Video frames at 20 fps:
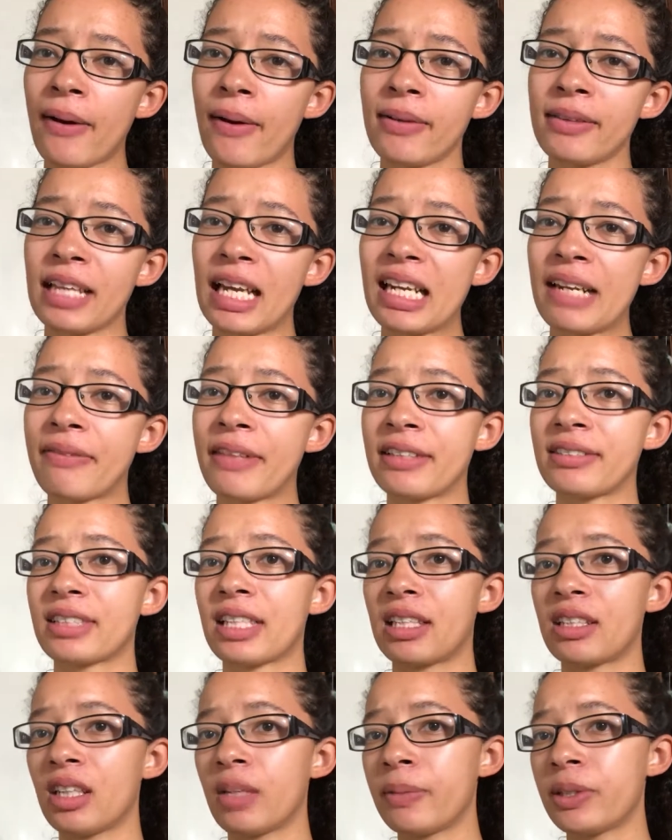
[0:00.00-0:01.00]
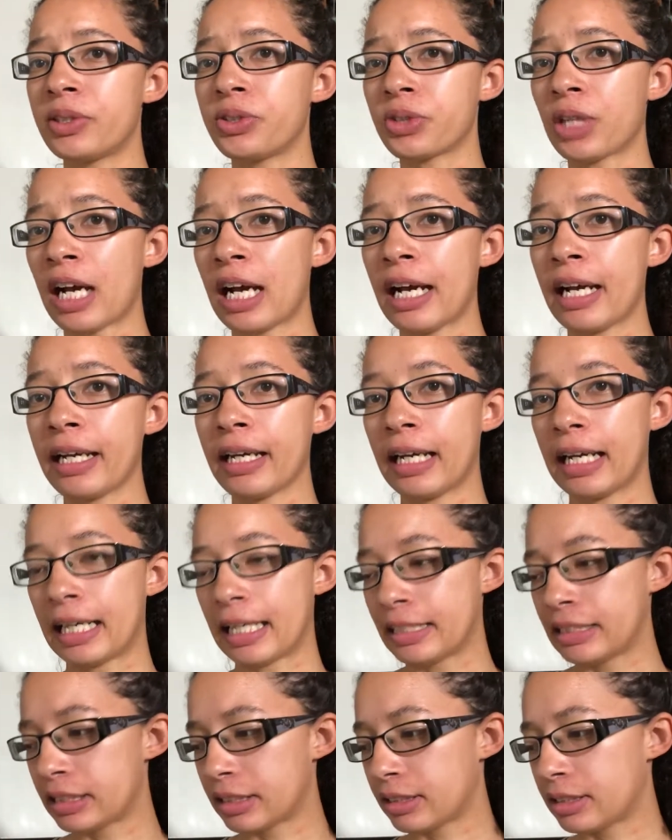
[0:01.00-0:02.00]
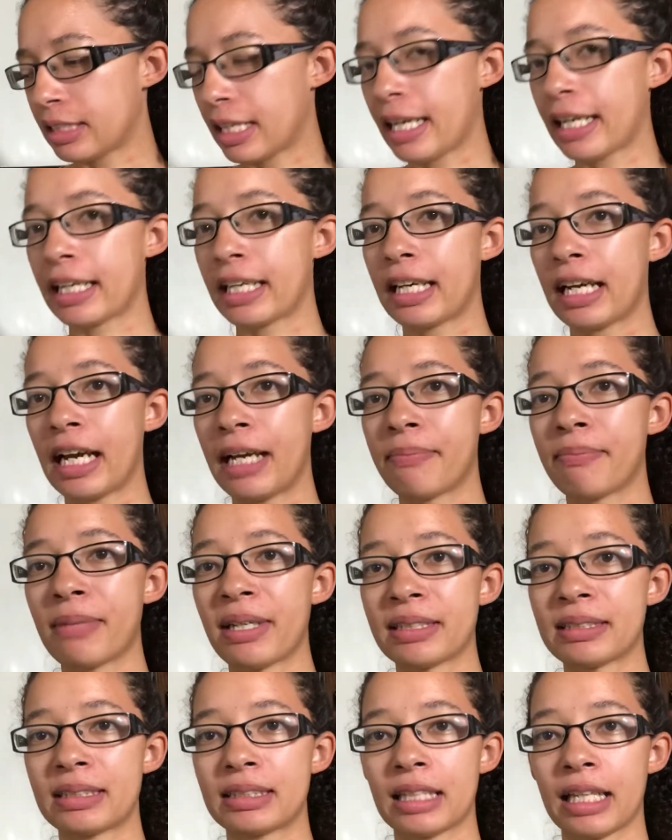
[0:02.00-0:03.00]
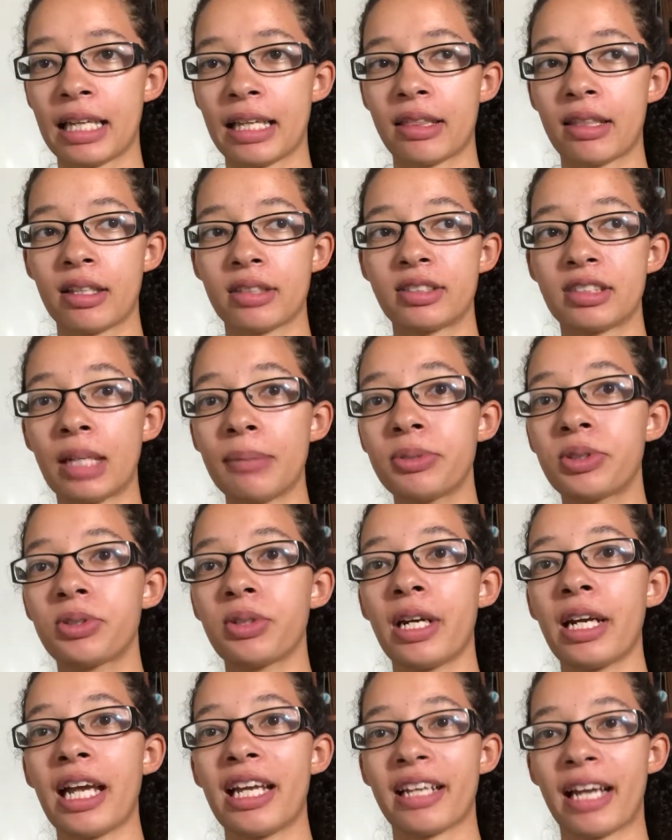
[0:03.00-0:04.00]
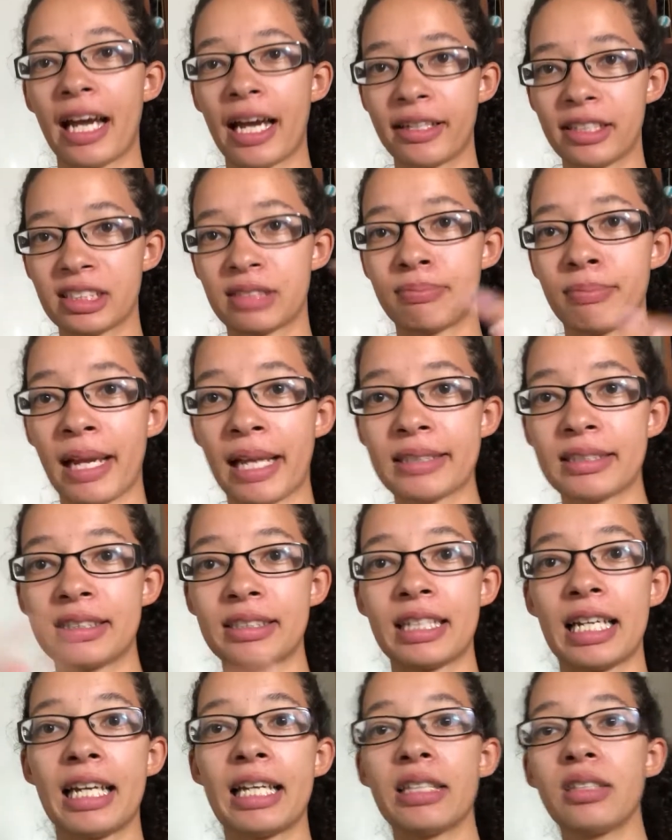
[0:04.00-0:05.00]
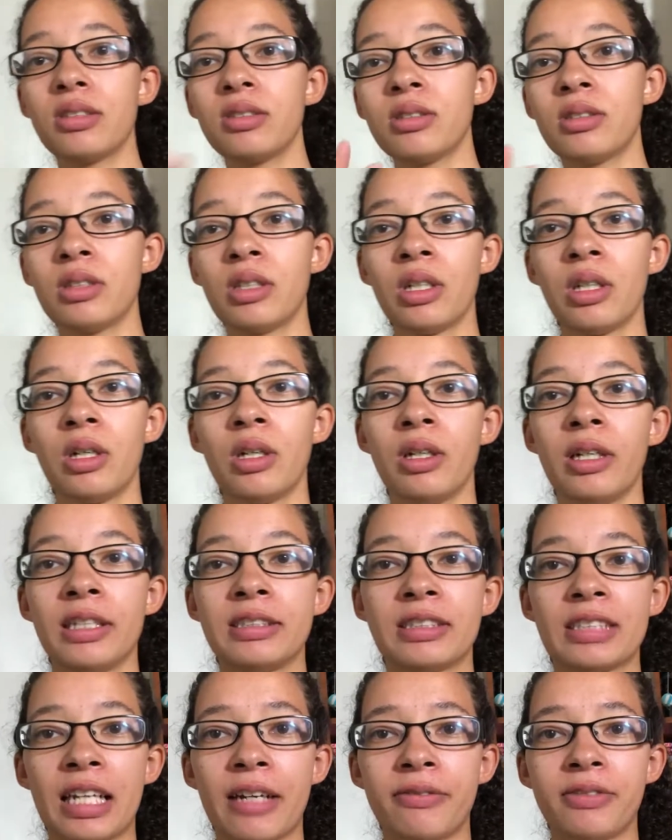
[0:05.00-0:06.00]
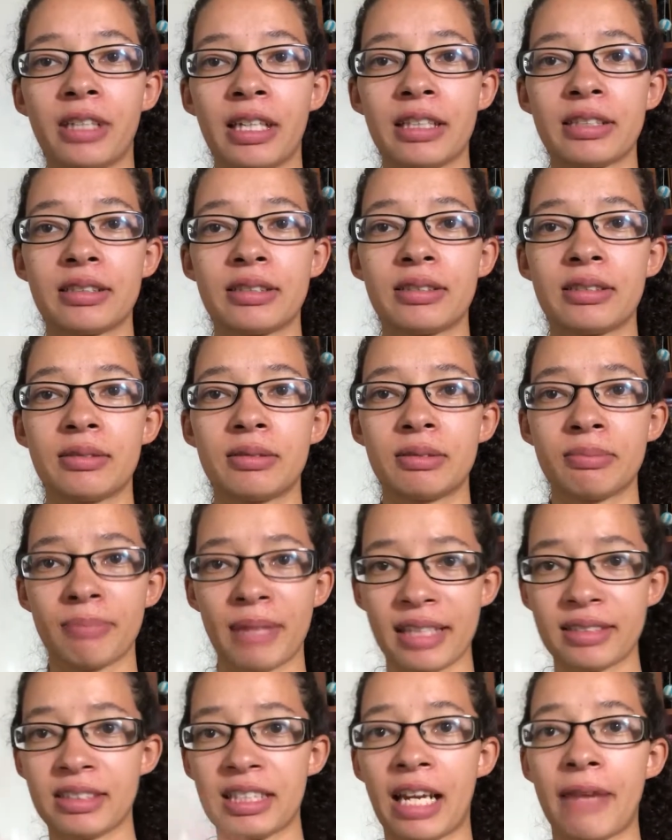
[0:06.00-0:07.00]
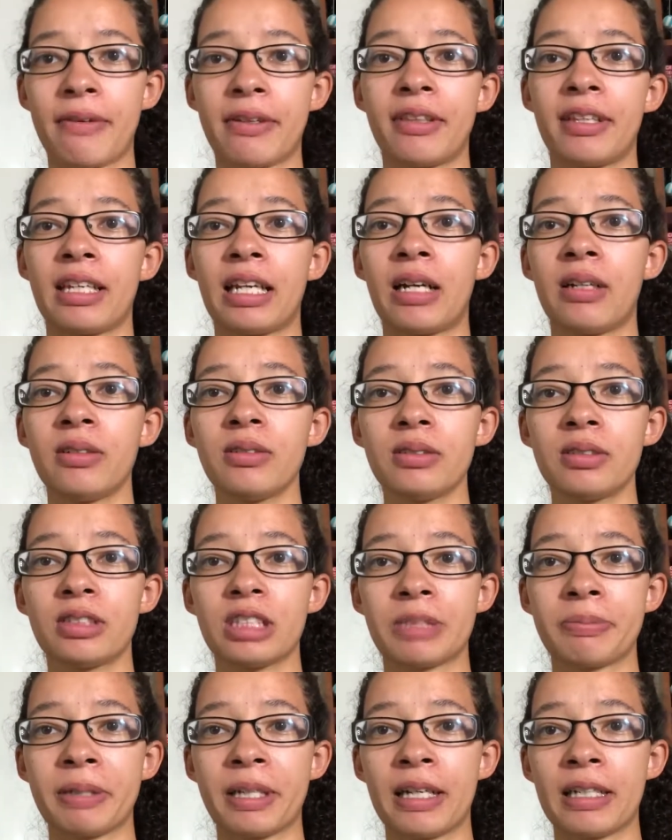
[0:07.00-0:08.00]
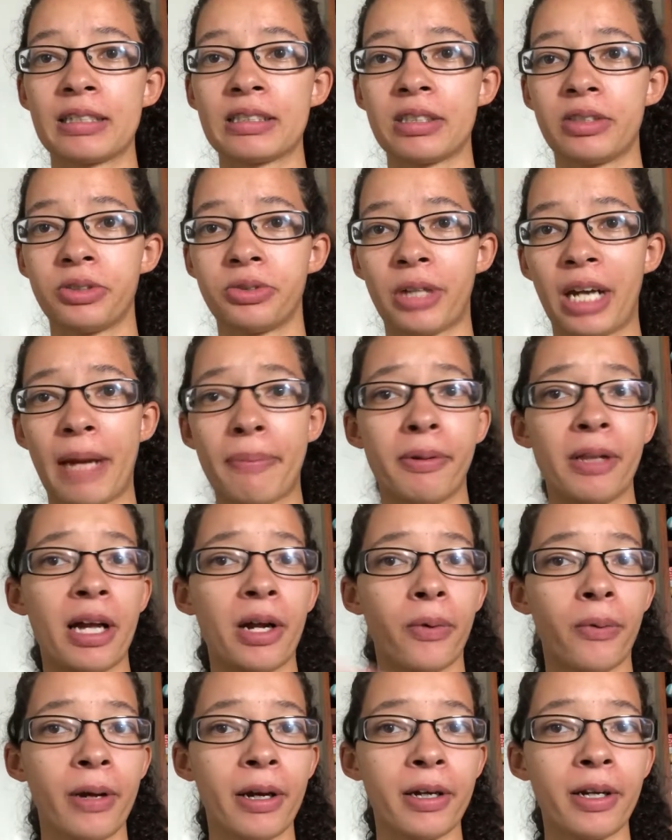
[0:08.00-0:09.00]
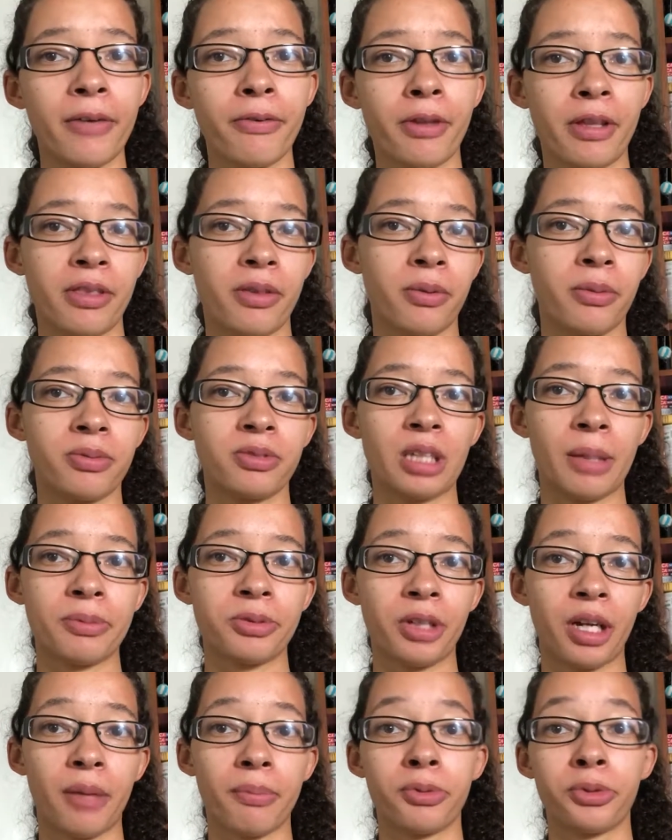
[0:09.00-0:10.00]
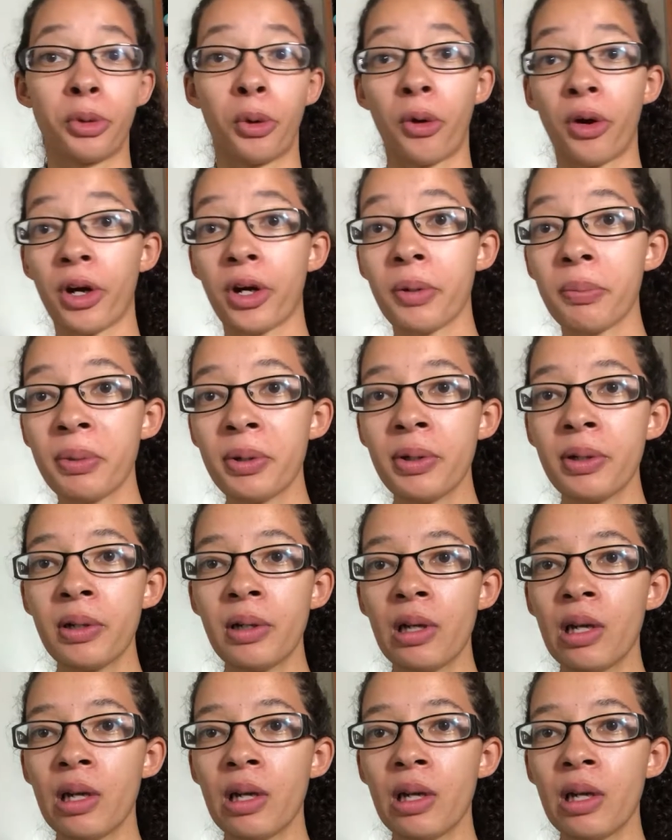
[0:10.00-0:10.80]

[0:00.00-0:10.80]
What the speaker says: now and then. If things get a little bit dry, I just take it, I mist like the substrate and kind of just mix it in instead of just missing everything else, just because it'll dry up a lot quicker. If you let the substrate absorb